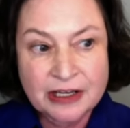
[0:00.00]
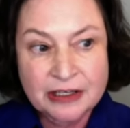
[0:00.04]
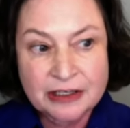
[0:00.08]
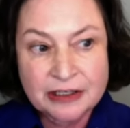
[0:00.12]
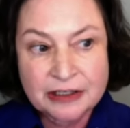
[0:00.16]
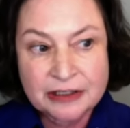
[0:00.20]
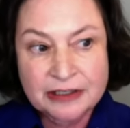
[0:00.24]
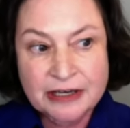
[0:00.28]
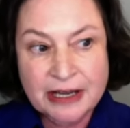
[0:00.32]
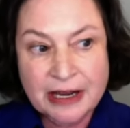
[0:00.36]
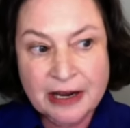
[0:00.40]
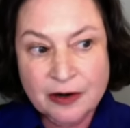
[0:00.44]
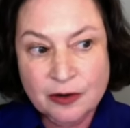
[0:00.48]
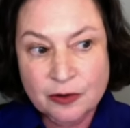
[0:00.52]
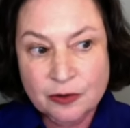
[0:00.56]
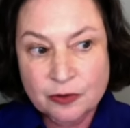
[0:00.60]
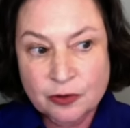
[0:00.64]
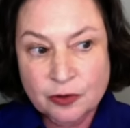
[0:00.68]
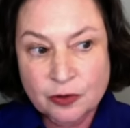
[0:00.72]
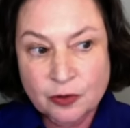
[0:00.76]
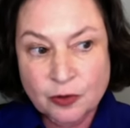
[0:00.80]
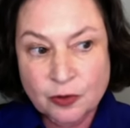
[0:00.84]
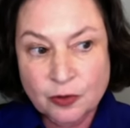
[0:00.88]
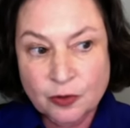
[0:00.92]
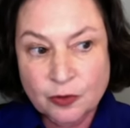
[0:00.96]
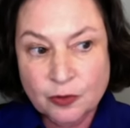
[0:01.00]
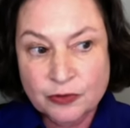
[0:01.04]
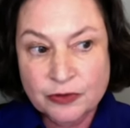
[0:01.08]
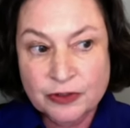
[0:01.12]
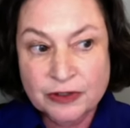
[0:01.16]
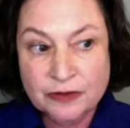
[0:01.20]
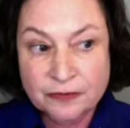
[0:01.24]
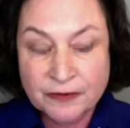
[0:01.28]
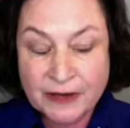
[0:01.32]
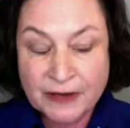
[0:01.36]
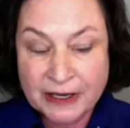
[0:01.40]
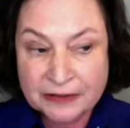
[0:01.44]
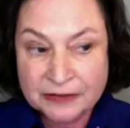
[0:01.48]
Now, the
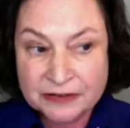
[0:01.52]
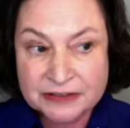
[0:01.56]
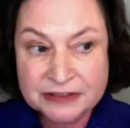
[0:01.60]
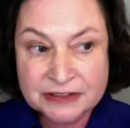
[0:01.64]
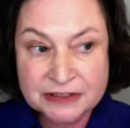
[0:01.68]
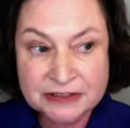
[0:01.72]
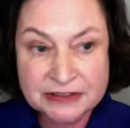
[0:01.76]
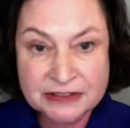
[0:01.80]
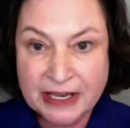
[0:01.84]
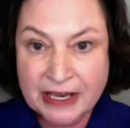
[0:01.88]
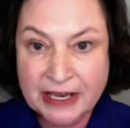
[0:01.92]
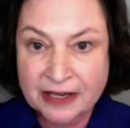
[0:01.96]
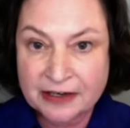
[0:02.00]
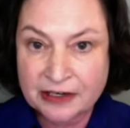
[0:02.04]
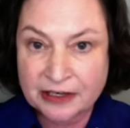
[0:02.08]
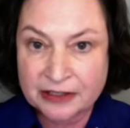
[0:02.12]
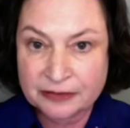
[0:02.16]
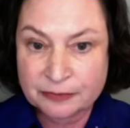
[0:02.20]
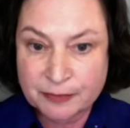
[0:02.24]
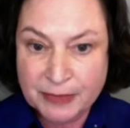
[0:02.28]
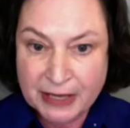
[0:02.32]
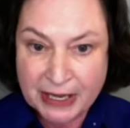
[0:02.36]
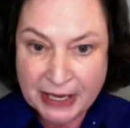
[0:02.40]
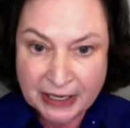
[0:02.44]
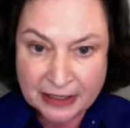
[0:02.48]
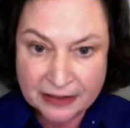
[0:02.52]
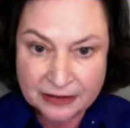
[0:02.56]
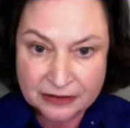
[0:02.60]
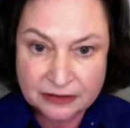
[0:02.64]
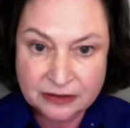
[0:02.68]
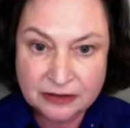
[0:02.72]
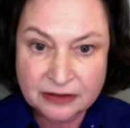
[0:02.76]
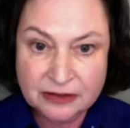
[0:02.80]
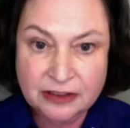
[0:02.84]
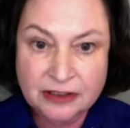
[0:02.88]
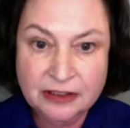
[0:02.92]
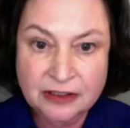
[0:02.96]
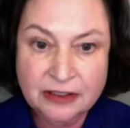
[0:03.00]
effect this has had on men
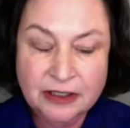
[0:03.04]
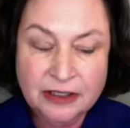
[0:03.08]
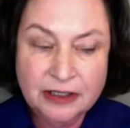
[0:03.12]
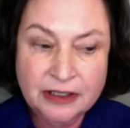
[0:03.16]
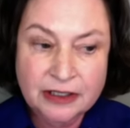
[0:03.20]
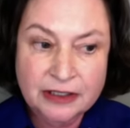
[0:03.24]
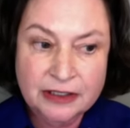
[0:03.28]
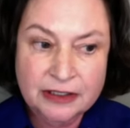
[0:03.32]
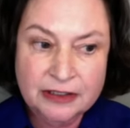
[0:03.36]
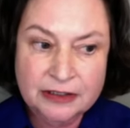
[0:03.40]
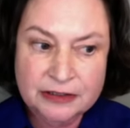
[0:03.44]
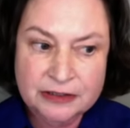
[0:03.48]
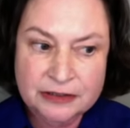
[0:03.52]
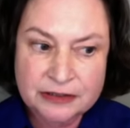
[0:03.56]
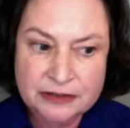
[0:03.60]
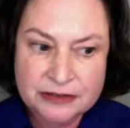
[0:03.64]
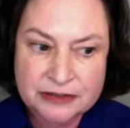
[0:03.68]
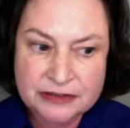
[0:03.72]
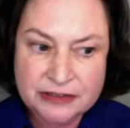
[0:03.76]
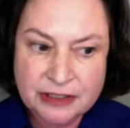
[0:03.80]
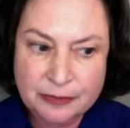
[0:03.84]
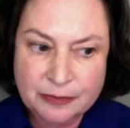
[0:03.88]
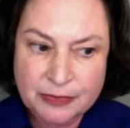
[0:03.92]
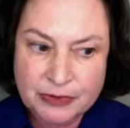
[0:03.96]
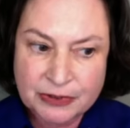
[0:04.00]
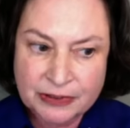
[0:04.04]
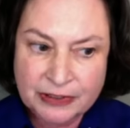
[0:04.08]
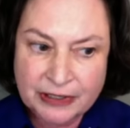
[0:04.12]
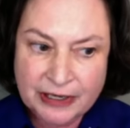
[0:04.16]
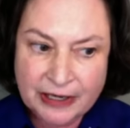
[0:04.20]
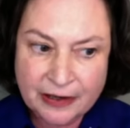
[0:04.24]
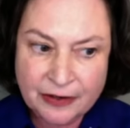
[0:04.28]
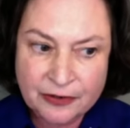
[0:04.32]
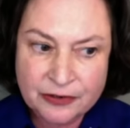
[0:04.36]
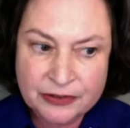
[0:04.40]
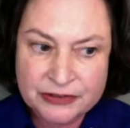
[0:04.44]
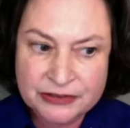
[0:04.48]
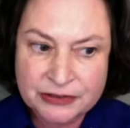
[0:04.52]
is something
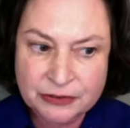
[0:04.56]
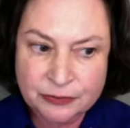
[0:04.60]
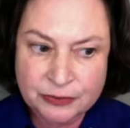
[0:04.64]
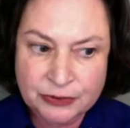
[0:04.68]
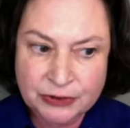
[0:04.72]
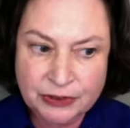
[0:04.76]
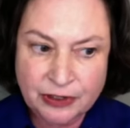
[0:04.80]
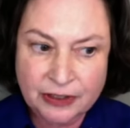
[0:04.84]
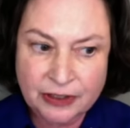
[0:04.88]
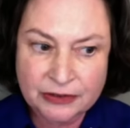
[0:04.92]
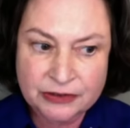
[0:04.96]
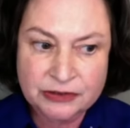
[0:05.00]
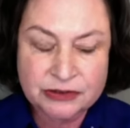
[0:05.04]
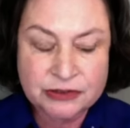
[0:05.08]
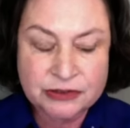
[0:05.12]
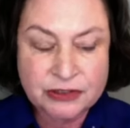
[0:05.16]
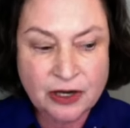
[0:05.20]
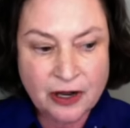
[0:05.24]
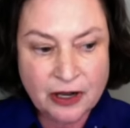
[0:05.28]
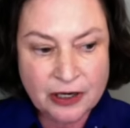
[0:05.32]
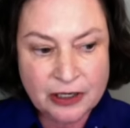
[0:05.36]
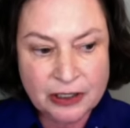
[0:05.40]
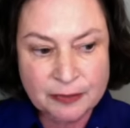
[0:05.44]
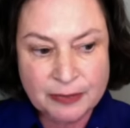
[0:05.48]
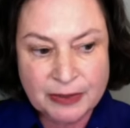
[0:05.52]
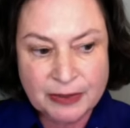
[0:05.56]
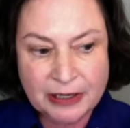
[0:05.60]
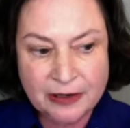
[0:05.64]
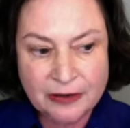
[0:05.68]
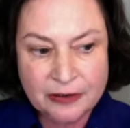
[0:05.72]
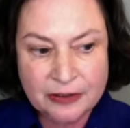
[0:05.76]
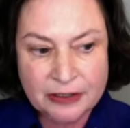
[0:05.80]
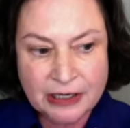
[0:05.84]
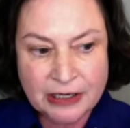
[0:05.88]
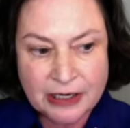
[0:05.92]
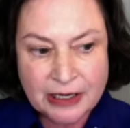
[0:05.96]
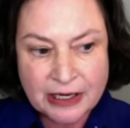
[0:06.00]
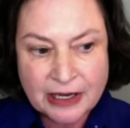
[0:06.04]
else that we ought to talk about.
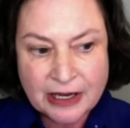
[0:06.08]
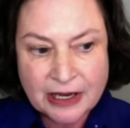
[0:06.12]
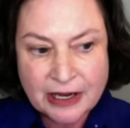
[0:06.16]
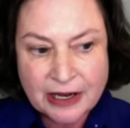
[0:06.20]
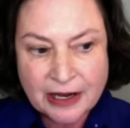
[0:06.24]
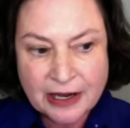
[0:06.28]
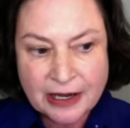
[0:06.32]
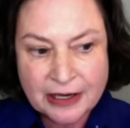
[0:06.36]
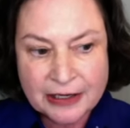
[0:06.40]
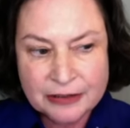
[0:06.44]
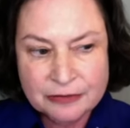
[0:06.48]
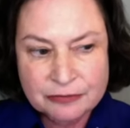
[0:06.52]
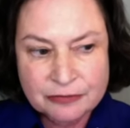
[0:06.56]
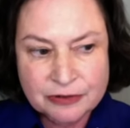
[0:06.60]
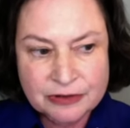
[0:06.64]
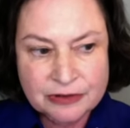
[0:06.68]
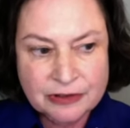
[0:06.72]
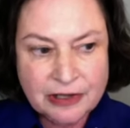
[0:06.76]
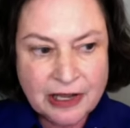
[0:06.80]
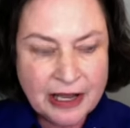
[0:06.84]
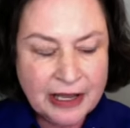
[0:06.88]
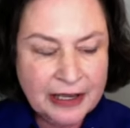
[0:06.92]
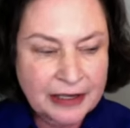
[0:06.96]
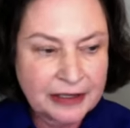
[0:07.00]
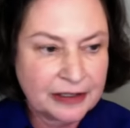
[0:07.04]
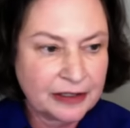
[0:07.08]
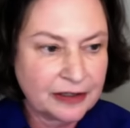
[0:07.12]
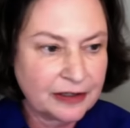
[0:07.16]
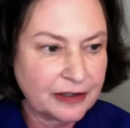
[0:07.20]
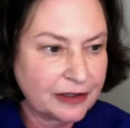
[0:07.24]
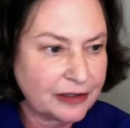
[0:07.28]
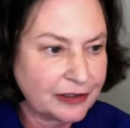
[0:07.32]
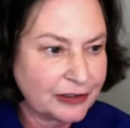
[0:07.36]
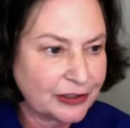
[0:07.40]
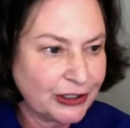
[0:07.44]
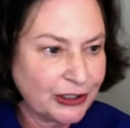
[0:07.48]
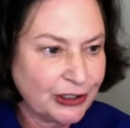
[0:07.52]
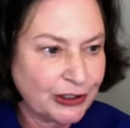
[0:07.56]
I rely
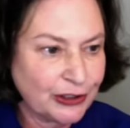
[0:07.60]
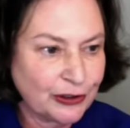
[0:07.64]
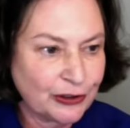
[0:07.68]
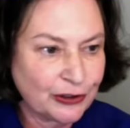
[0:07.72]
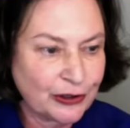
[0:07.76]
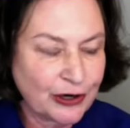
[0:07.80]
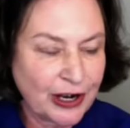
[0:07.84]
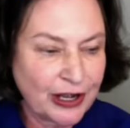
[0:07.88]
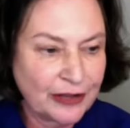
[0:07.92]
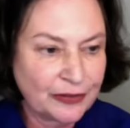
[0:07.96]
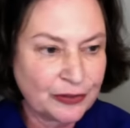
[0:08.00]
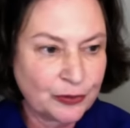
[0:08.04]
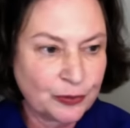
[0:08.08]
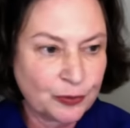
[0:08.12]
here on the